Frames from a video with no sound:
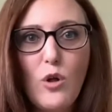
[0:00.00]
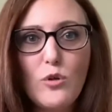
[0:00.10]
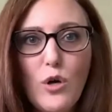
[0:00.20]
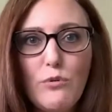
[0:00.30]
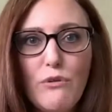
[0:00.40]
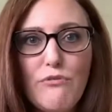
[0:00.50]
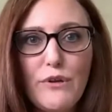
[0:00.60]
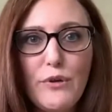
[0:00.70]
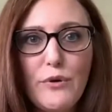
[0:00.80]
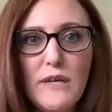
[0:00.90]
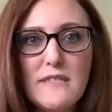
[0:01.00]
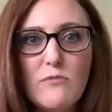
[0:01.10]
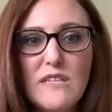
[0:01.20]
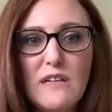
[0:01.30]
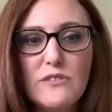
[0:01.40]
going through as a
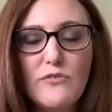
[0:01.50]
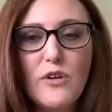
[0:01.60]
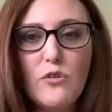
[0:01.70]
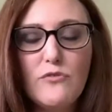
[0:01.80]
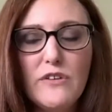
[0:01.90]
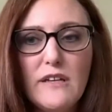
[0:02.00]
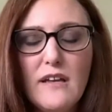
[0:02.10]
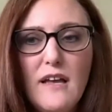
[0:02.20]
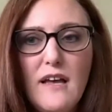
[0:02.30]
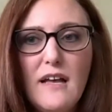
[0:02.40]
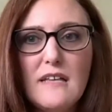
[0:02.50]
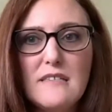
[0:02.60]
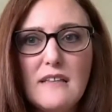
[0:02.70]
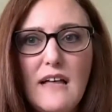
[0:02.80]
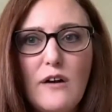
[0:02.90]
result of COVID has
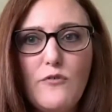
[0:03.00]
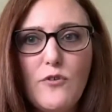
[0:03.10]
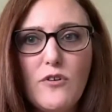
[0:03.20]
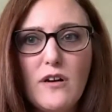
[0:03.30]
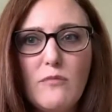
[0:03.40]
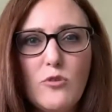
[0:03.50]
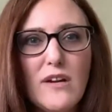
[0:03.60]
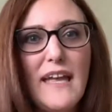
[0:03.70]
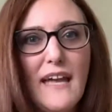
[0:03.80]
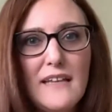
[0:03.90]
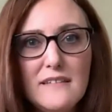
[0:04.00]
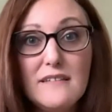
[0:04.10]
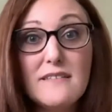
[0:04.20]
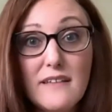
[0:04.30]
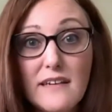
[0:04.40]
allowed for more candid
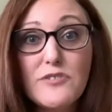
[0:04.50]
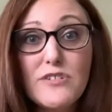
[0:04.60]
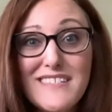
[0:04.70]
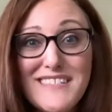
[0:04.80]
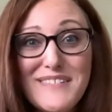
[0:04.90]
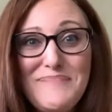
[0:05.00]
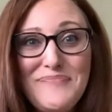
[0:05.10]
discussions,